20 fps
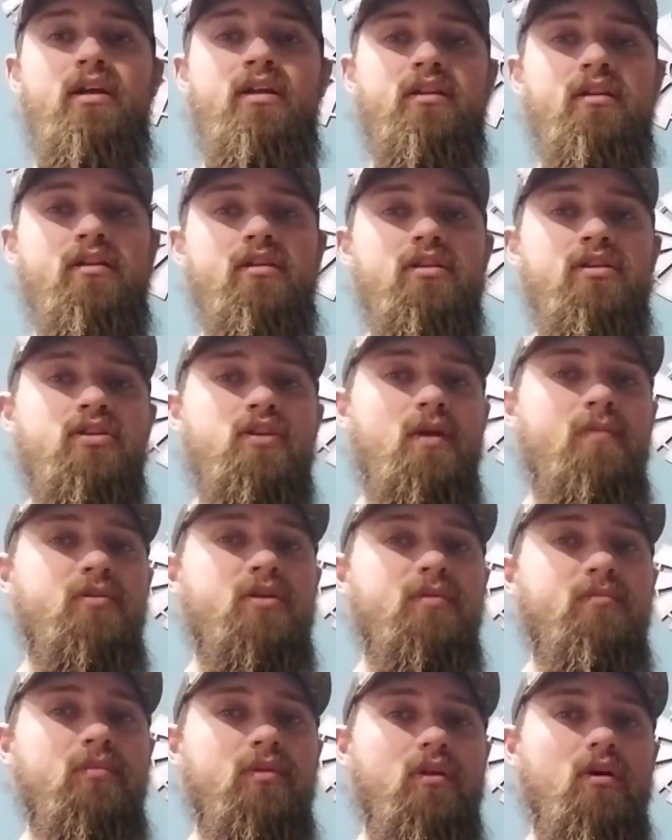in the
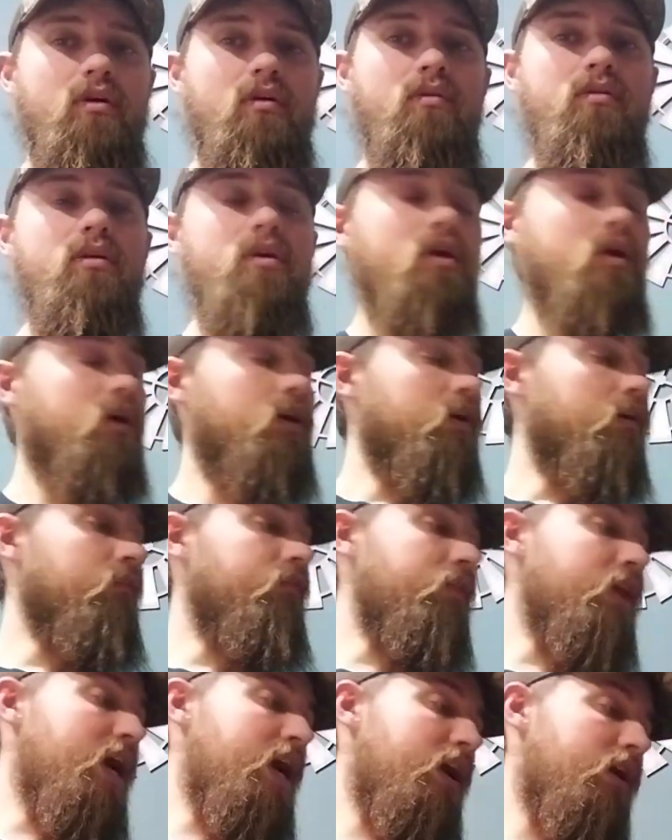description below
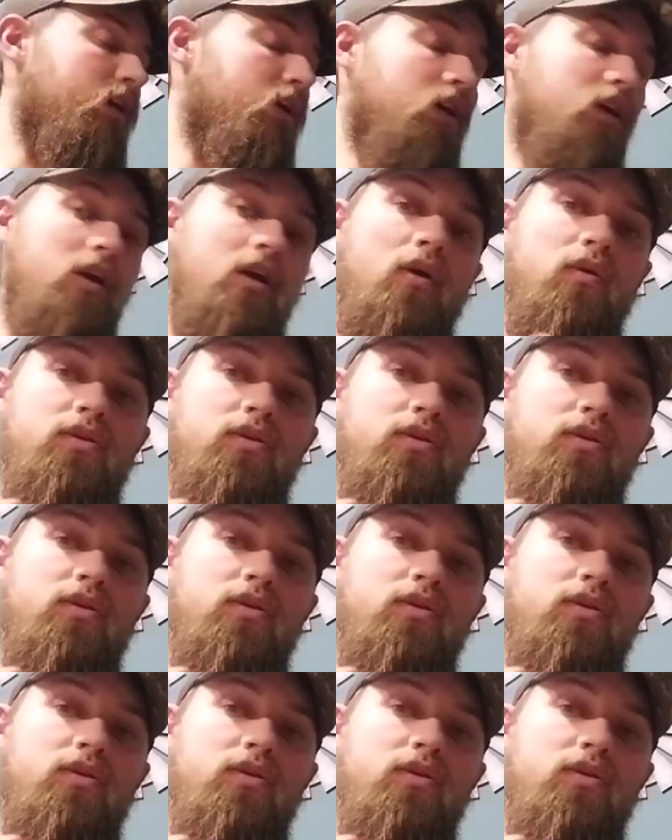of that.